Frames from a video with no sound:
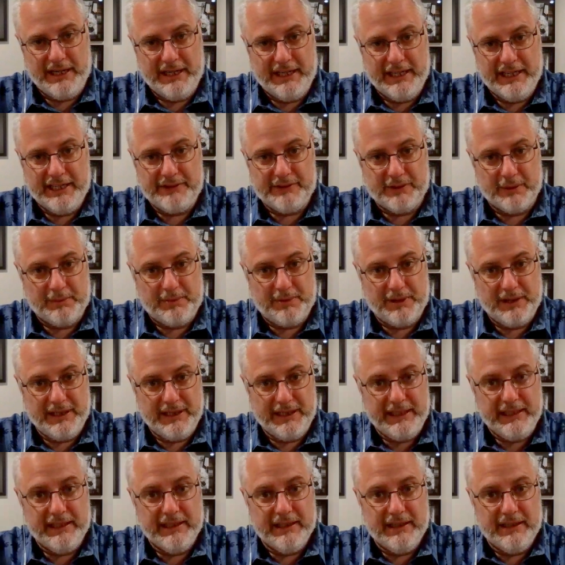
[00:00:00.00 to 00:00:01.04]
Hitch were
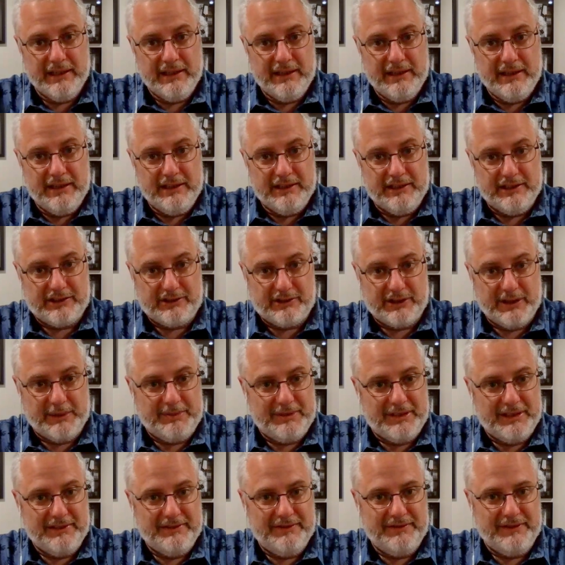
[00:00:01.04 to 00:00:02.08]
pretty
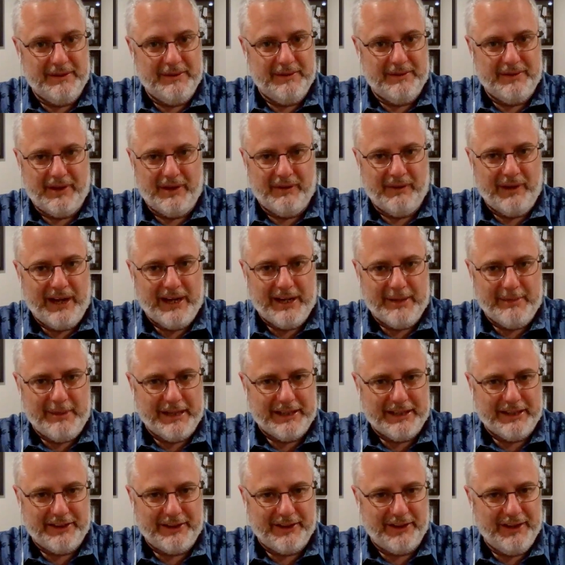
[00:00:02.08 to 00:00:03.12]
descriptive, and around about
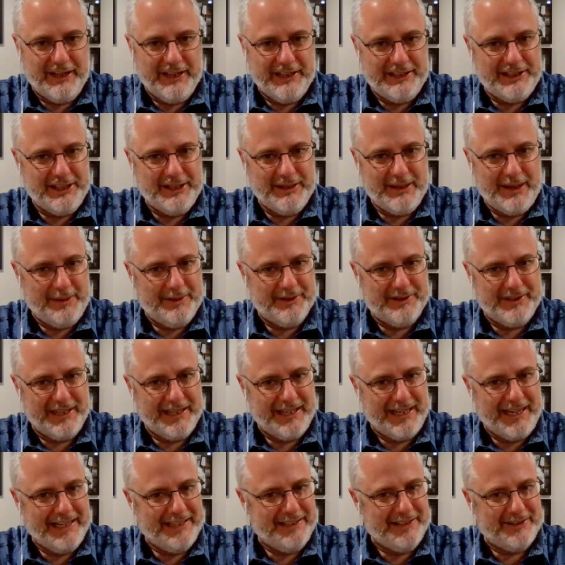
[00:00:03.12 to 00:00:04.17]
the third issue, I was like,
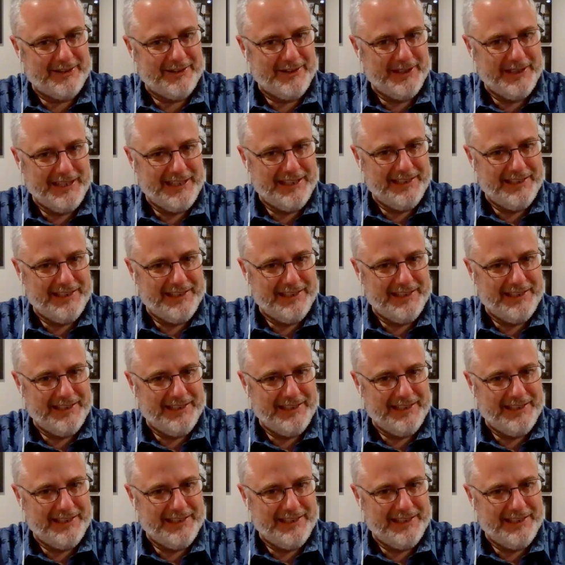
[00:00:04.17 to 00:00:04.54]
I just only need to